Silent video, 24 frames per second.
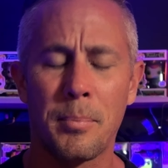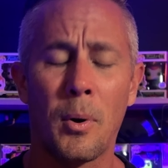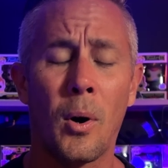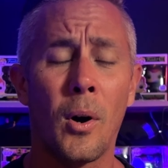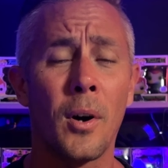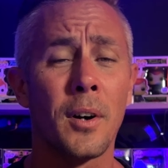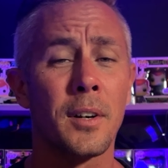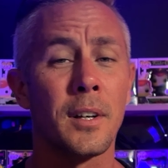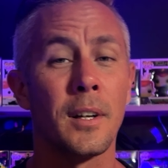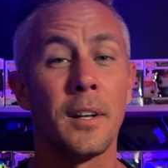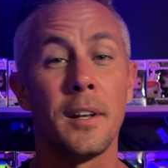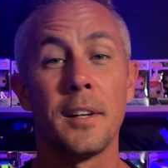
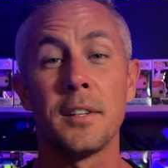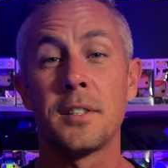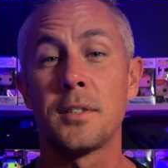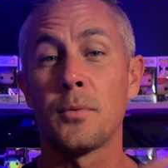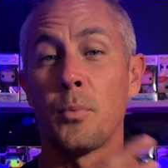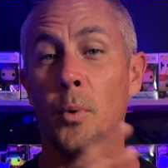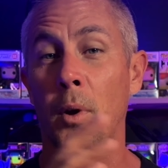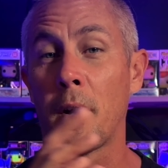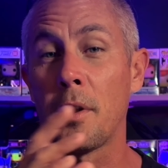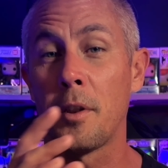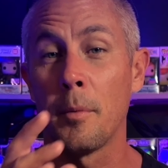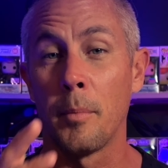Park. Now this is
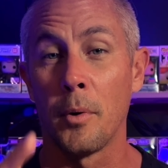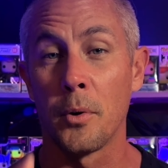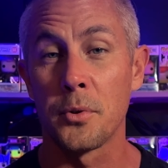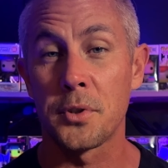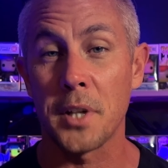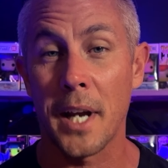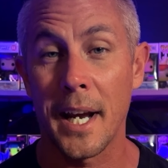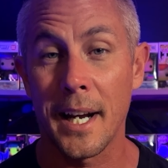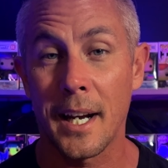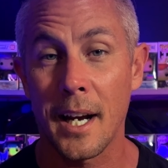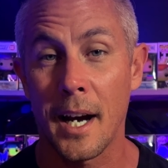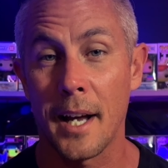one of the most
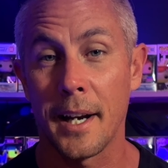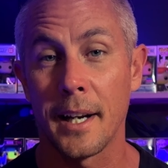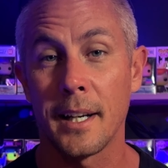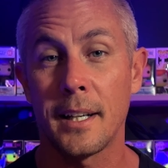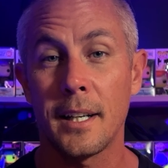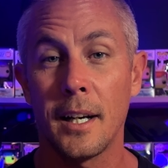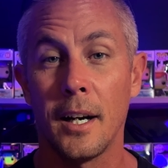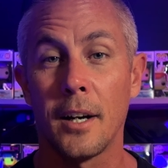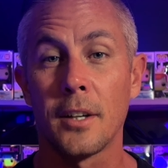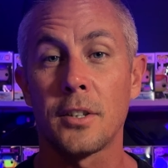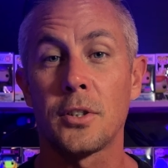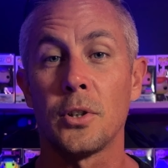iconic
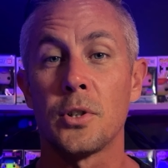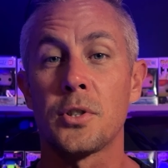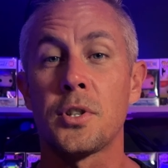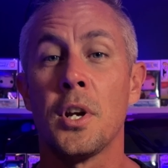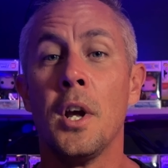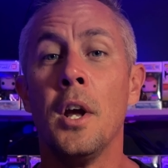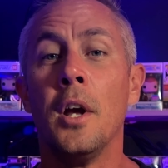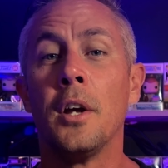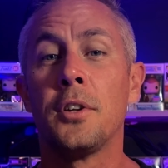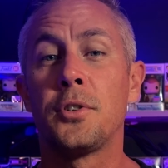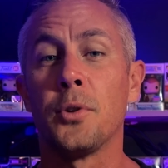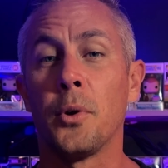characters,
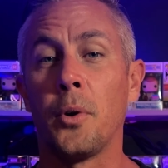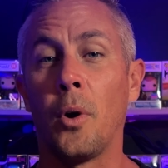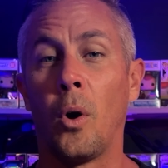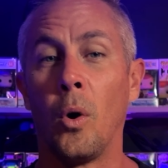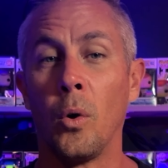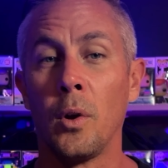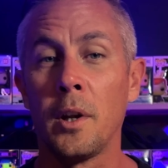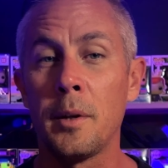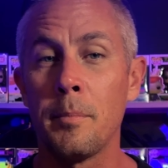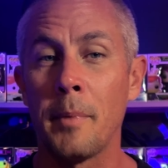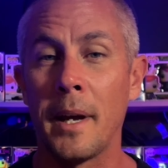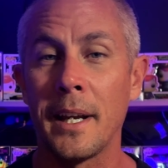so it
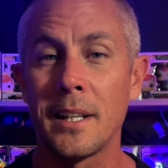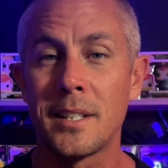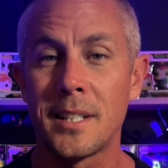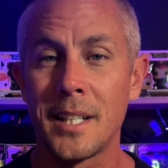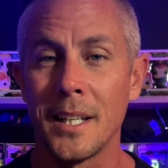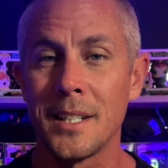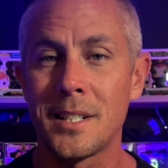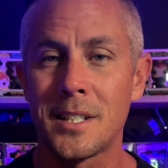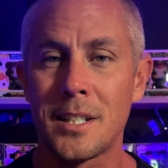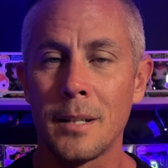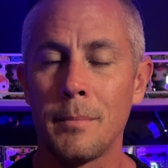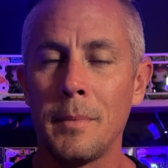only makes
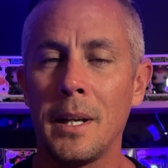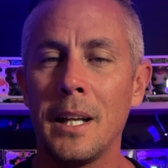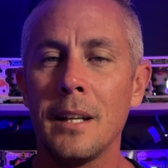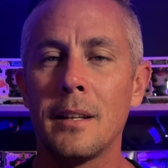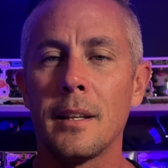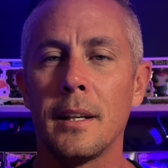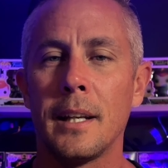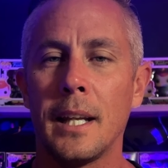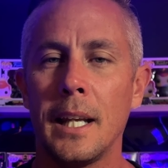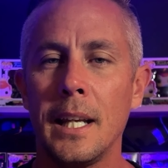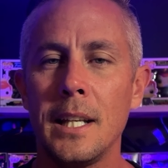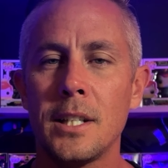sense to me
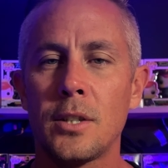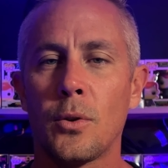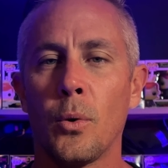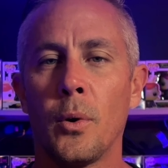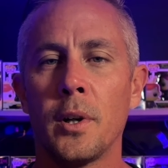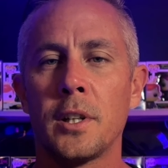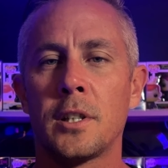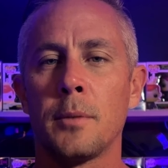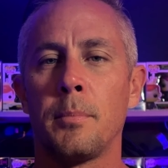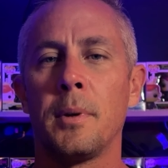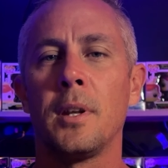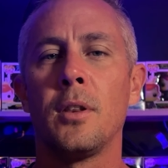that he's
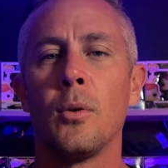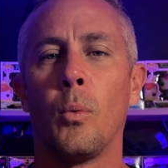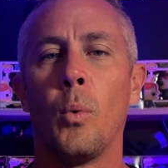going to be the